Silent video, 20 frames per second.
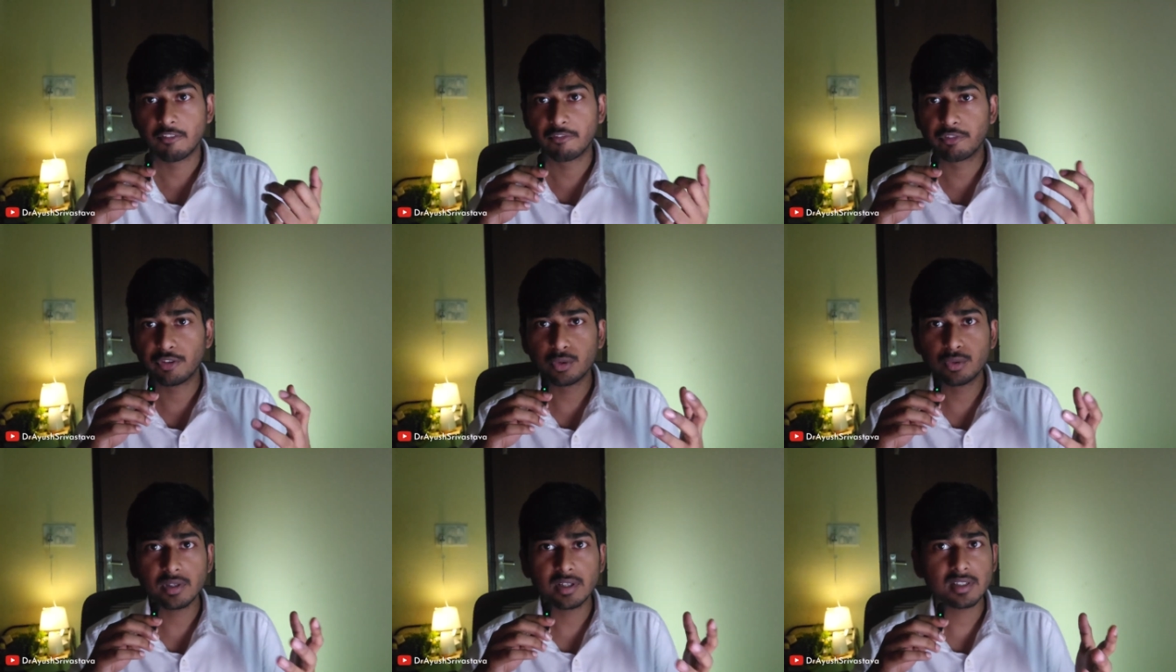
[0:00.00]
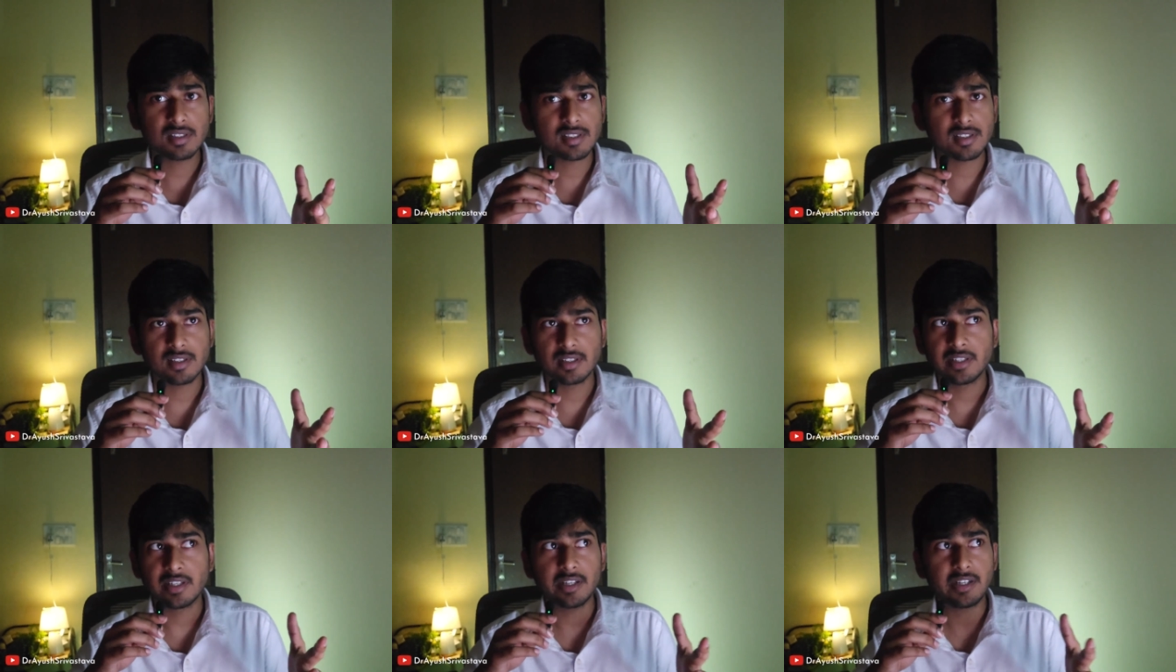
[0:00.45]
Few
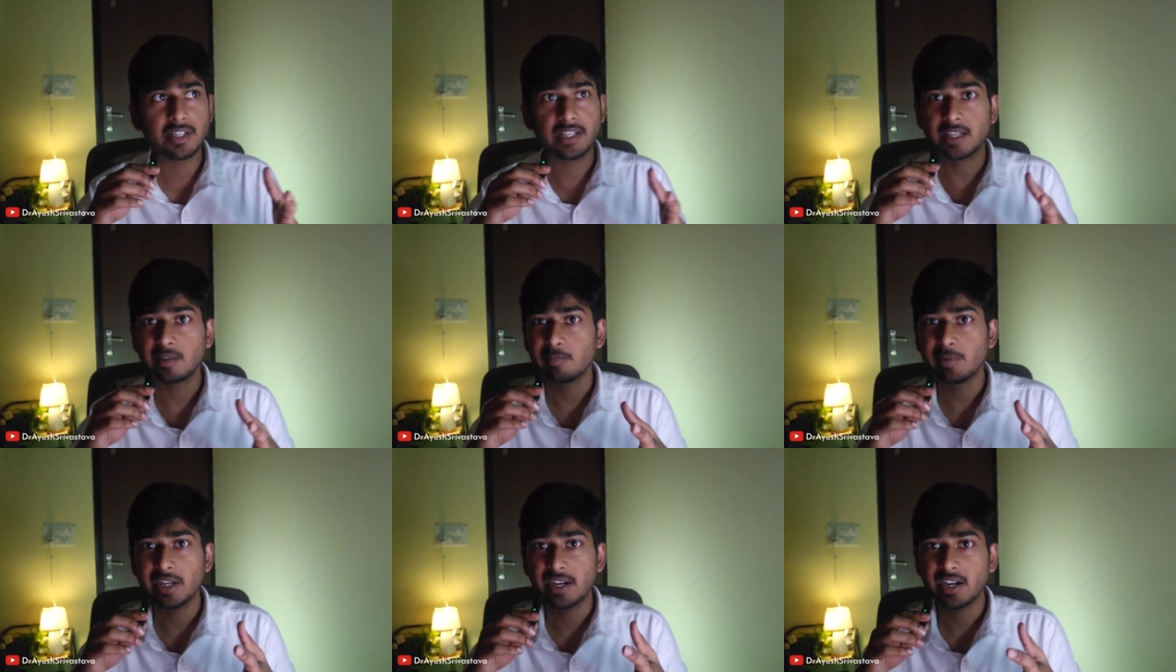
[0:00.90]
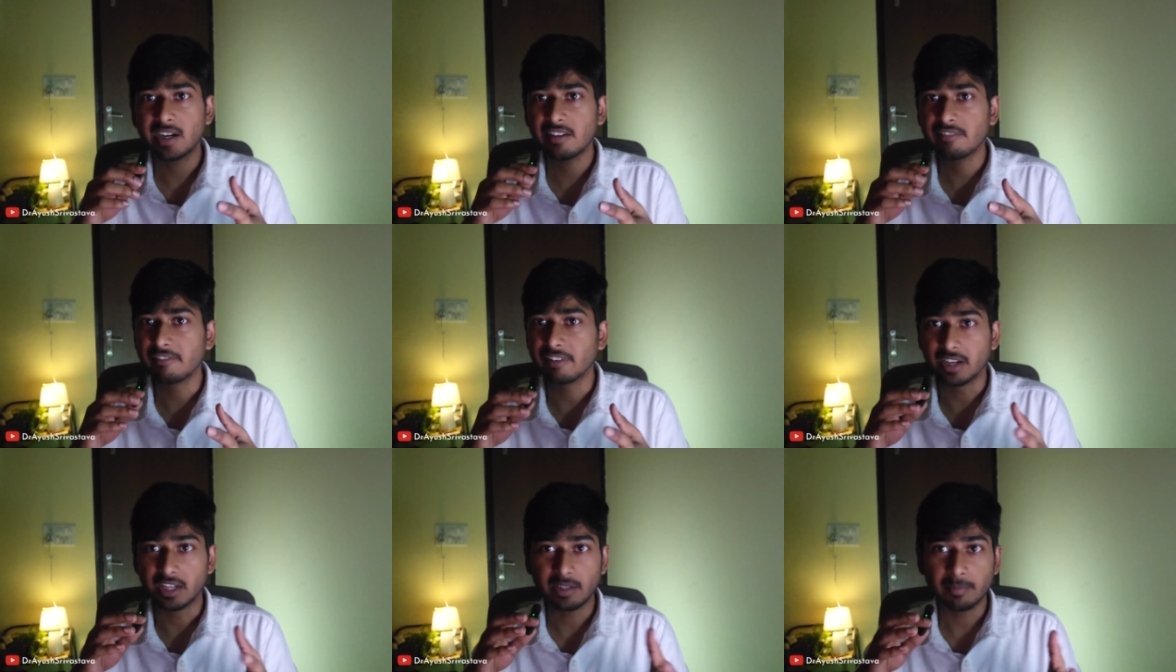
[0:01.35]
years earlier, D N B had
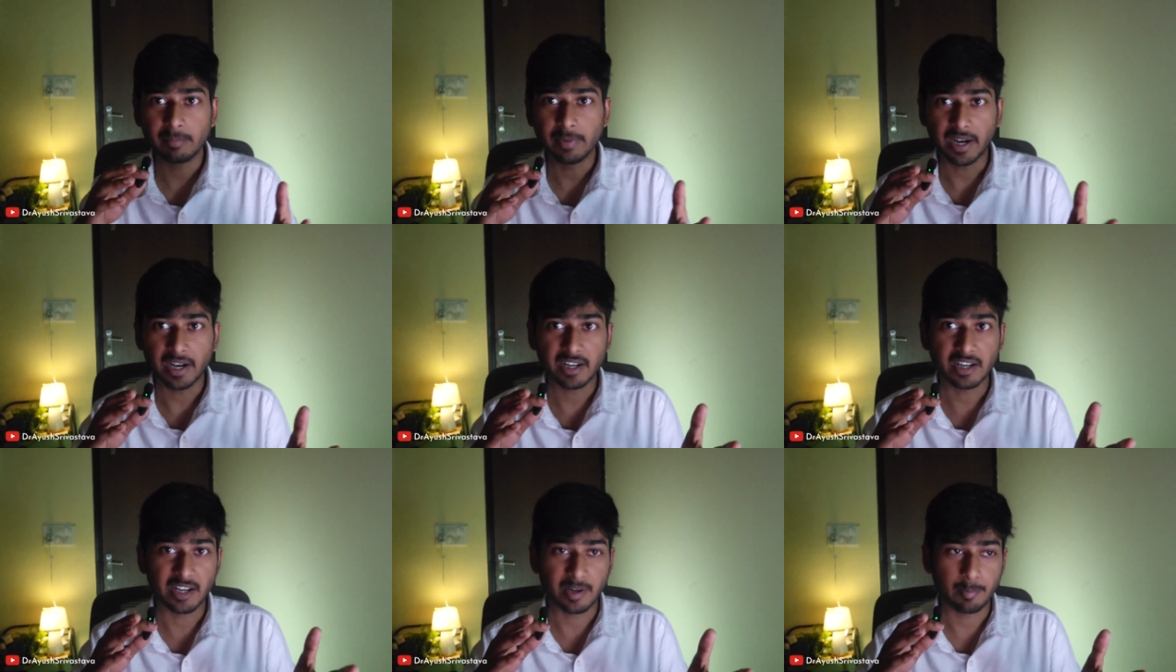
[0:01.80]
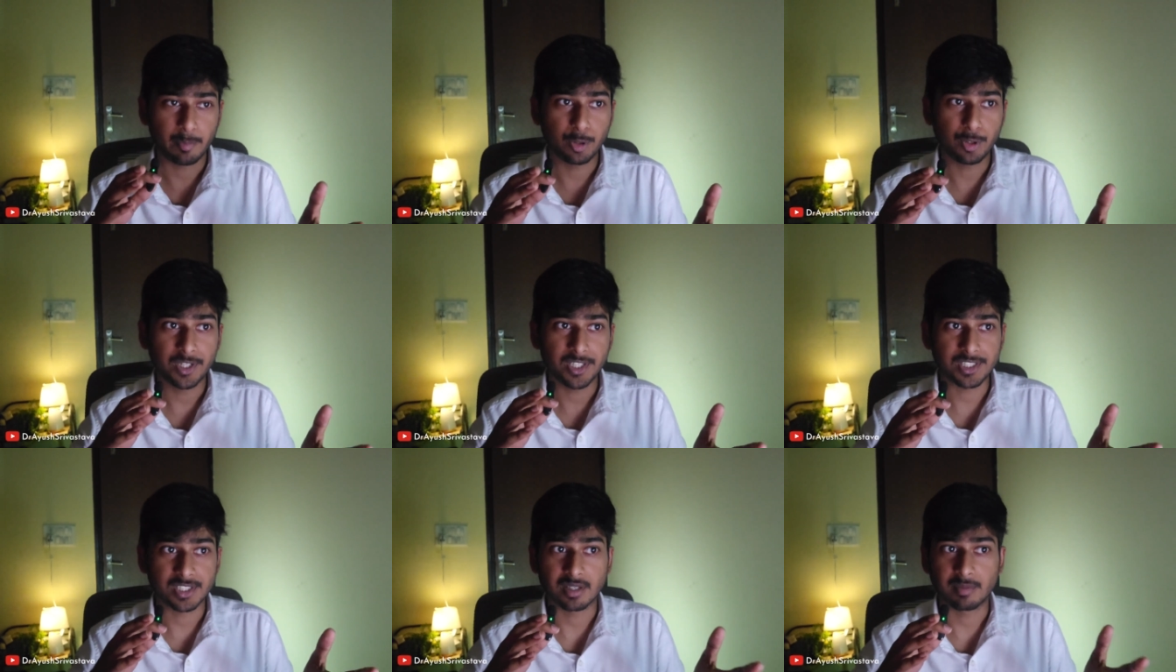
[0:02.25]
a very bad
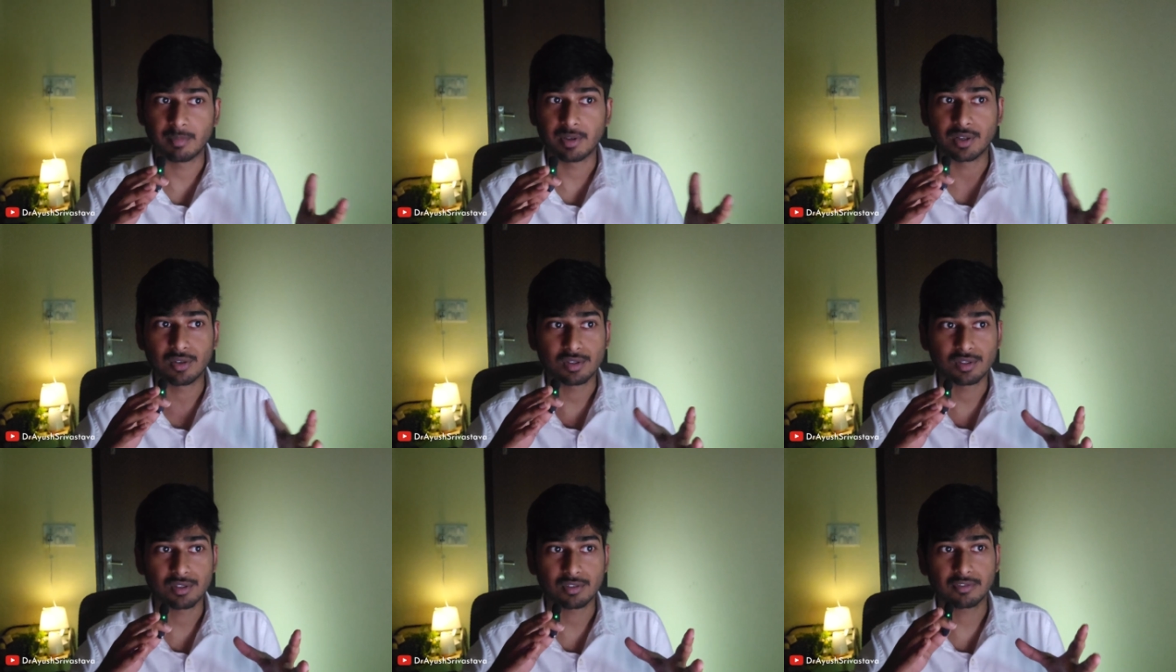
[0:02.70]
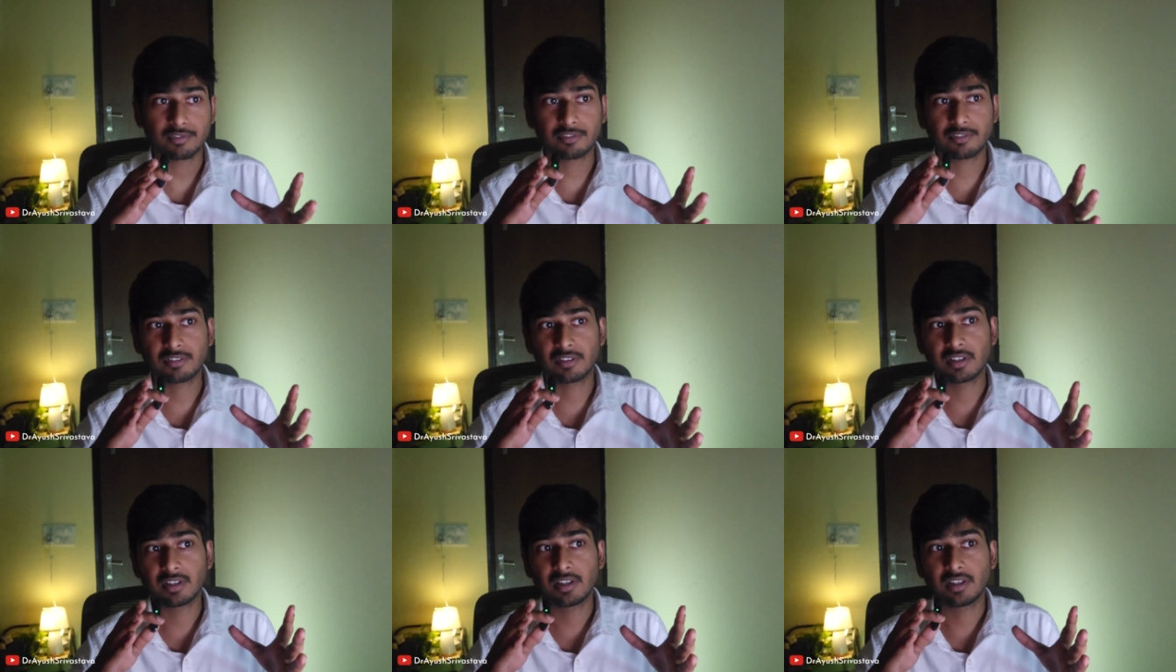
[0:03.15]
reputation because
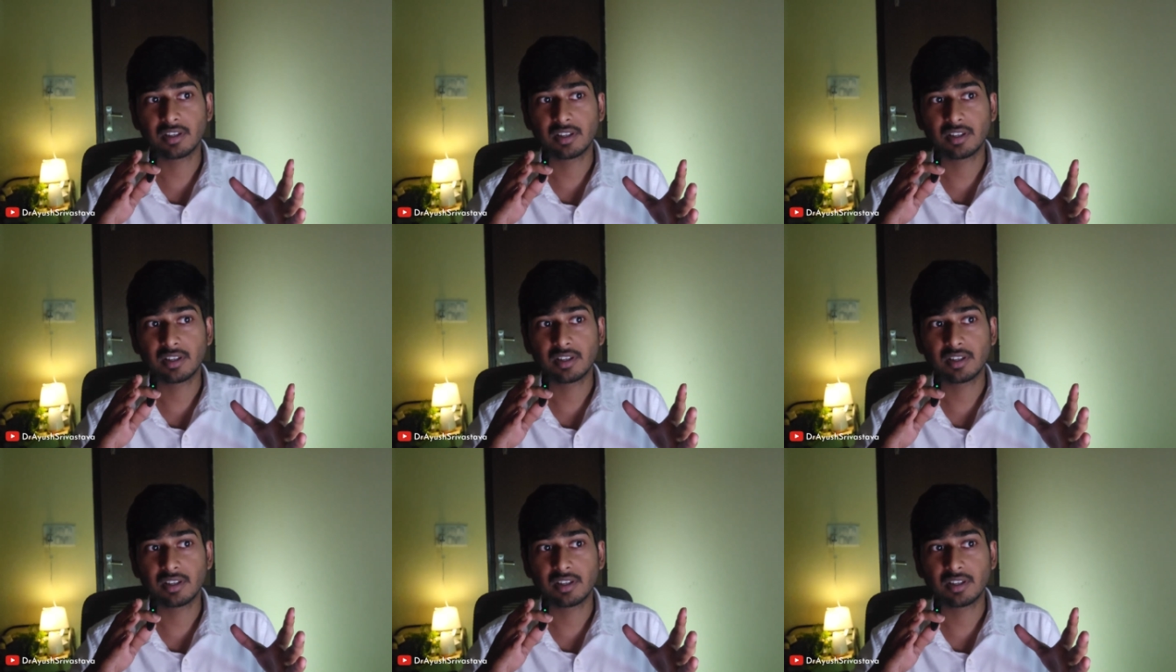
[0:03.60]
of